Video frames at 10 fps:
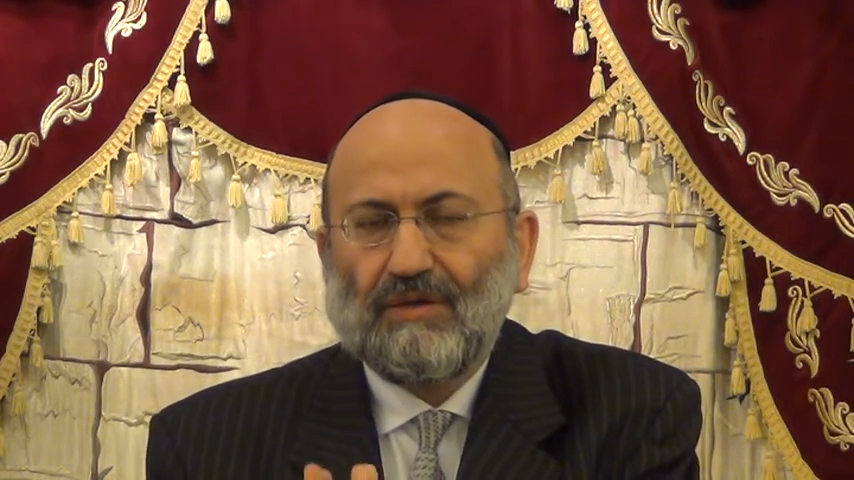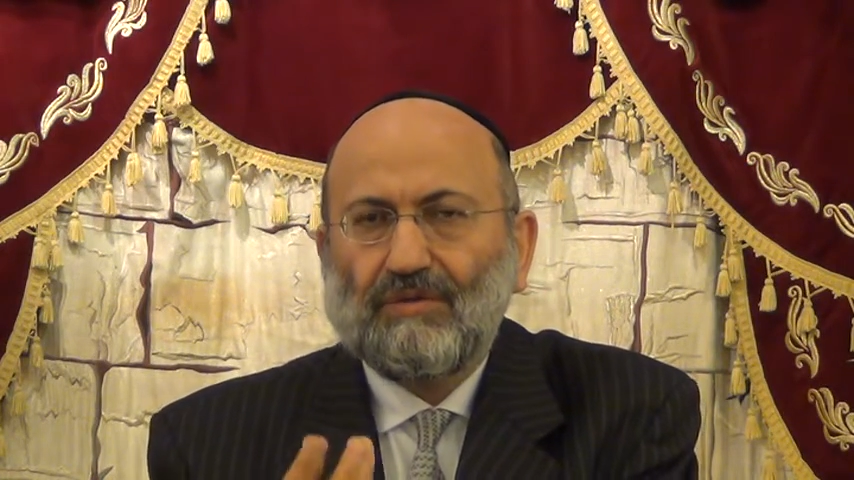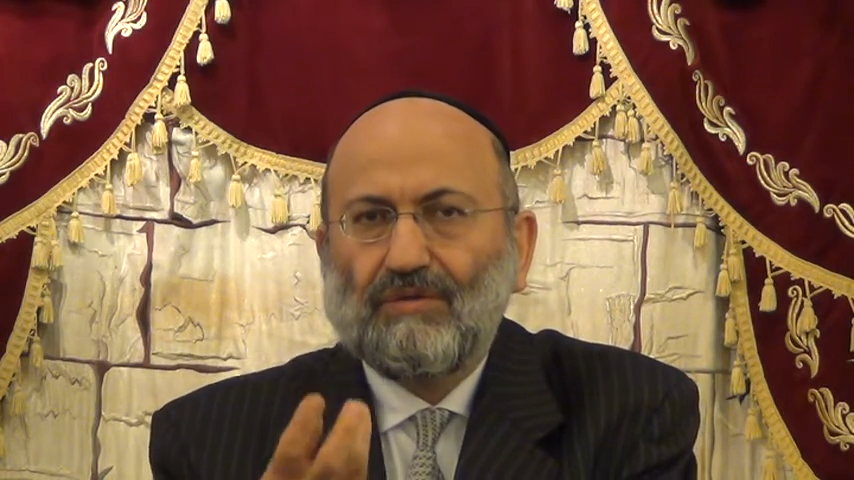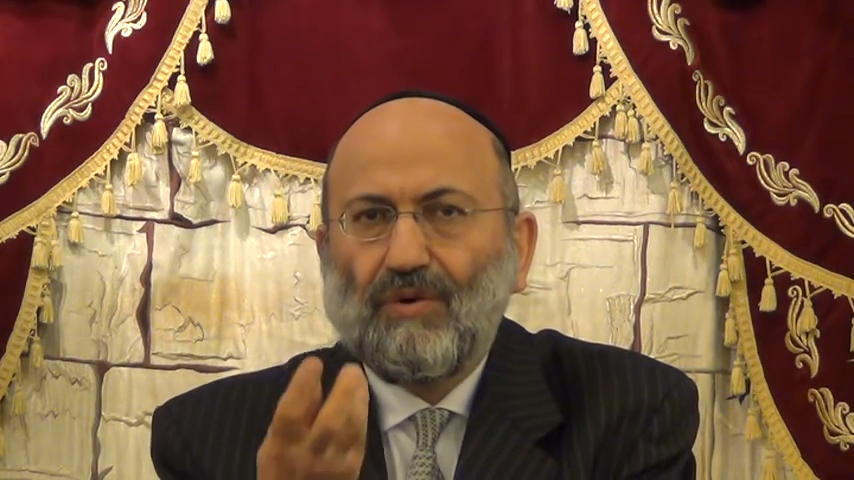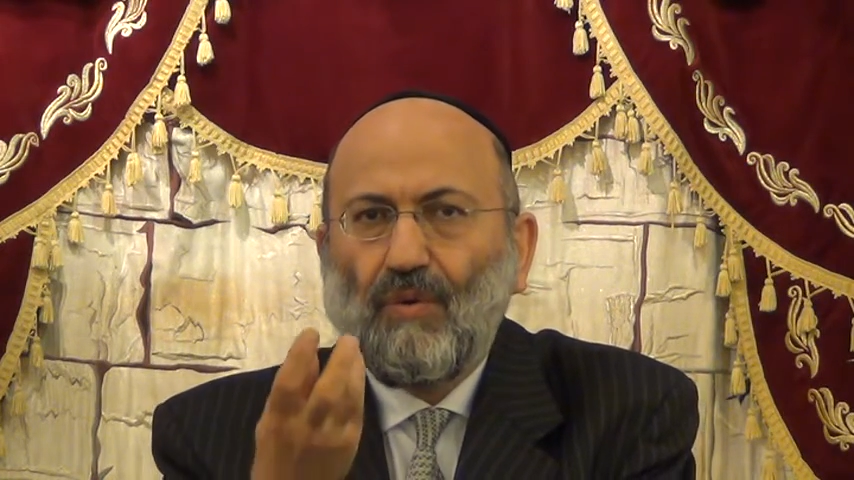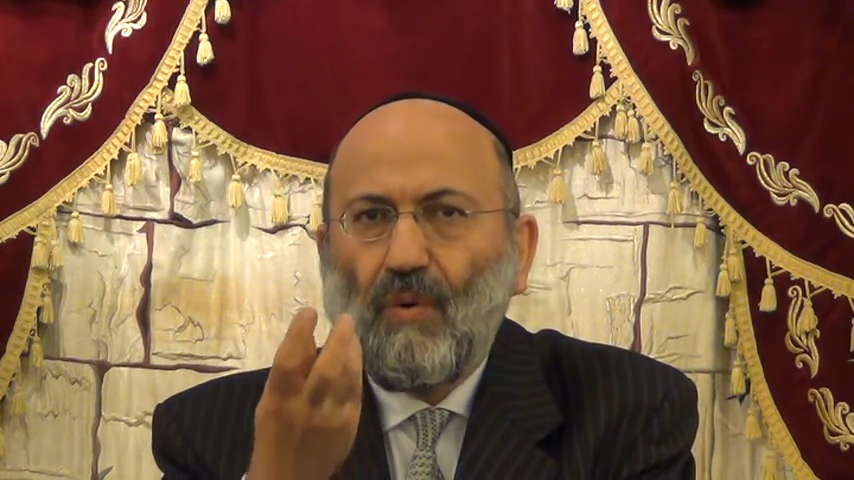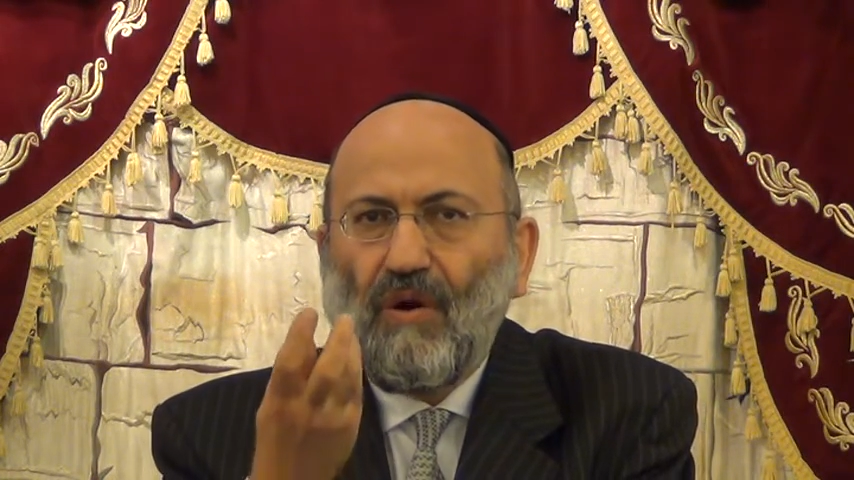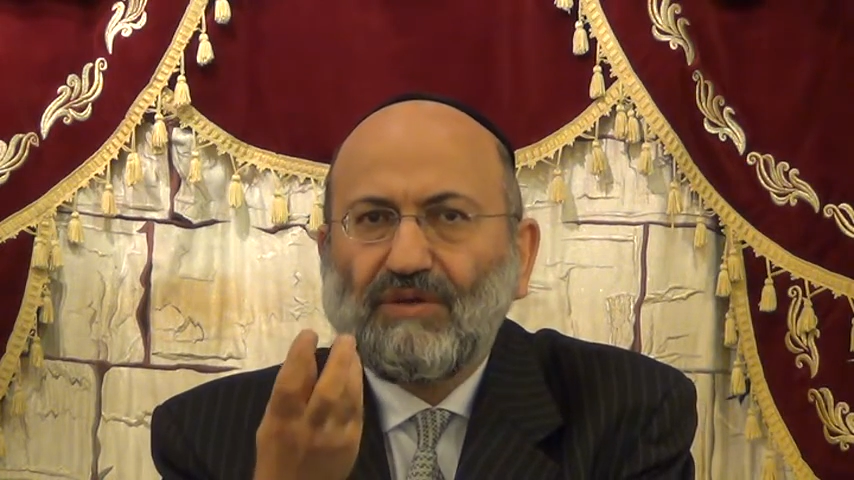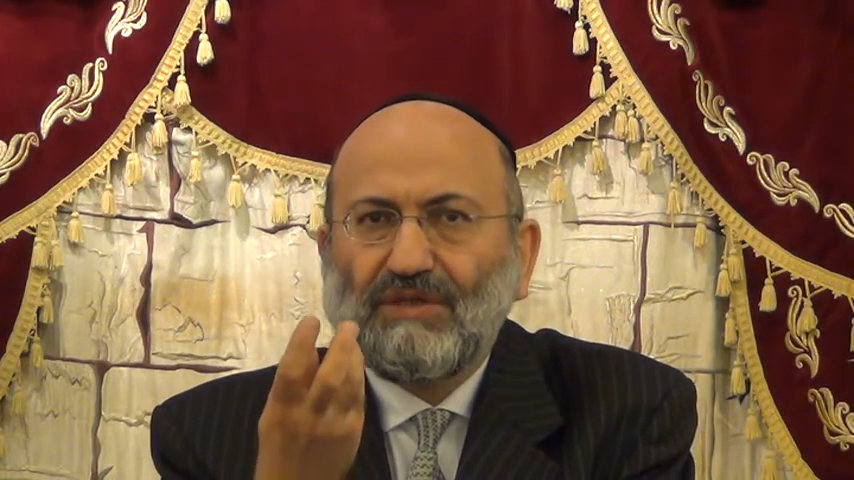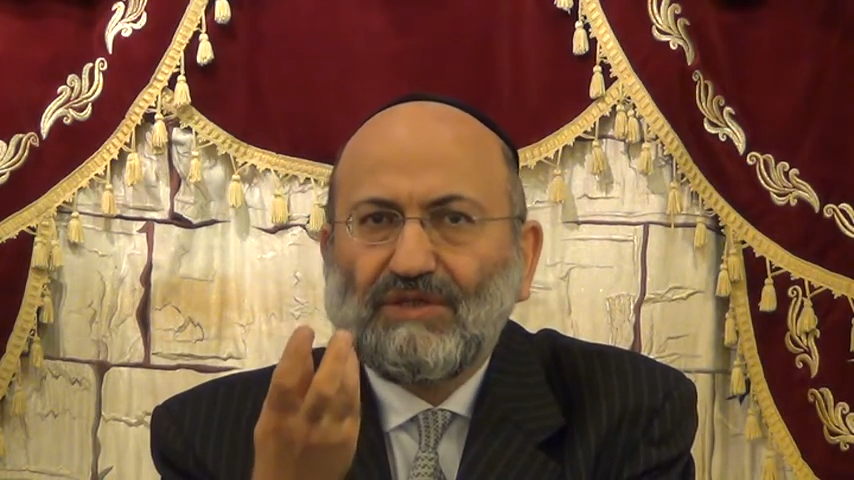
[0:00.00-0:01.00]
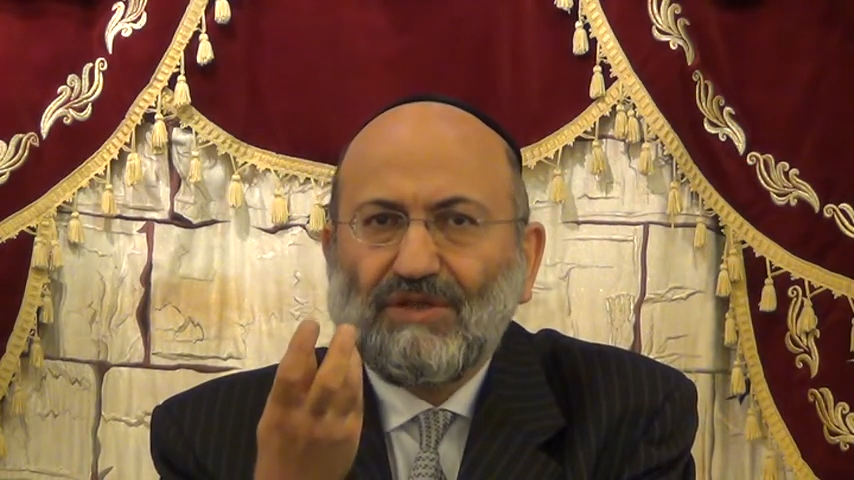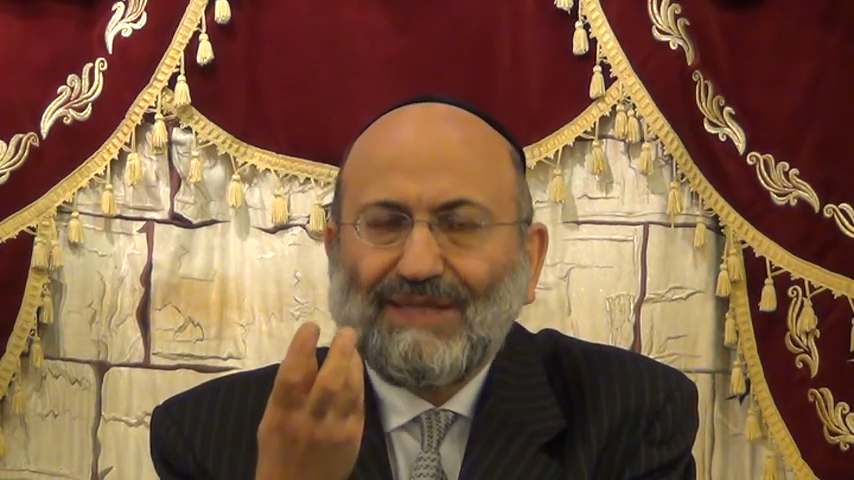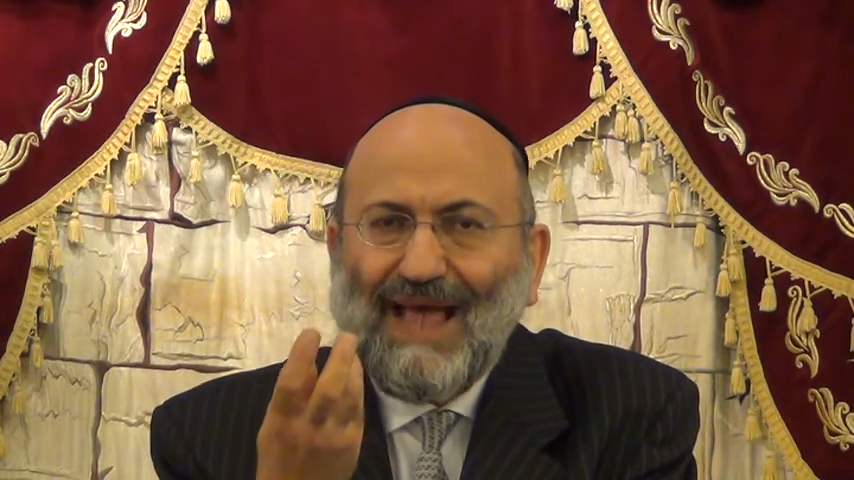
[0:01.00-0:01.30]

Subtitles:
Once he's not